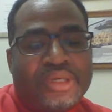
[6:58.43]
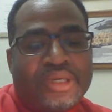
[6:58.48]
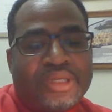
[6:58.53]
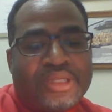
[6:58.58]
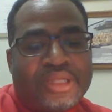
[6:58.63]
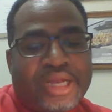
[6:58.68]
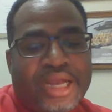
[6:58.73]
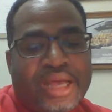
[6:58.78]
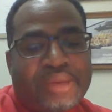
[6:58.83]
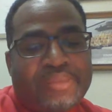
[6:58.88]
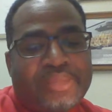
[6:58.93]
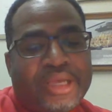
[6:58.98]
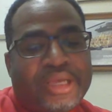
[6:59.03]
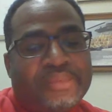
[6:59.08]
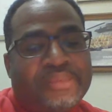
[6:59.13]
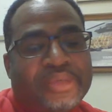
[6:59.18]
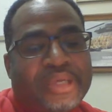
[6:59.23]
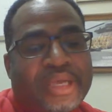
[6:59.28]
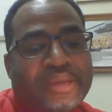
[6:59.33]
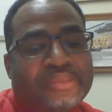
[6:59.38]
that I may
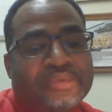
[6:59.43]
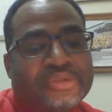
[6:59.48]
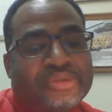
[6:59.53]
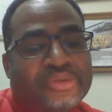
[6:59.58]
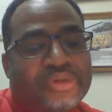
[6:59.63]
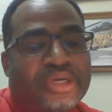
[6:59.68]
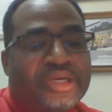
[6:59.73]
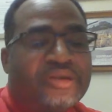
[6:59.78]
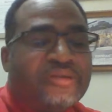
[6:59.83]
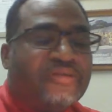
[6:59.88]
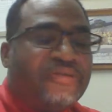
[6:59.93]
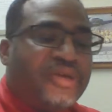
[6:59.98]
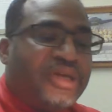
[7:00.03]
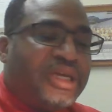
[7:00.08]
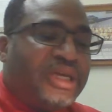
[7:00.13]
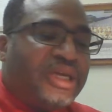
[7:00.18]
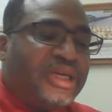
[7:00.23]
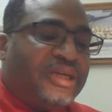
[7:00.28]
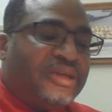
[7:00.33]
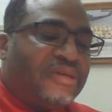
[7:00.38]
be able to
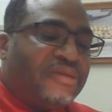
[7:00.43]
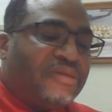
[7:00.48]
intervene,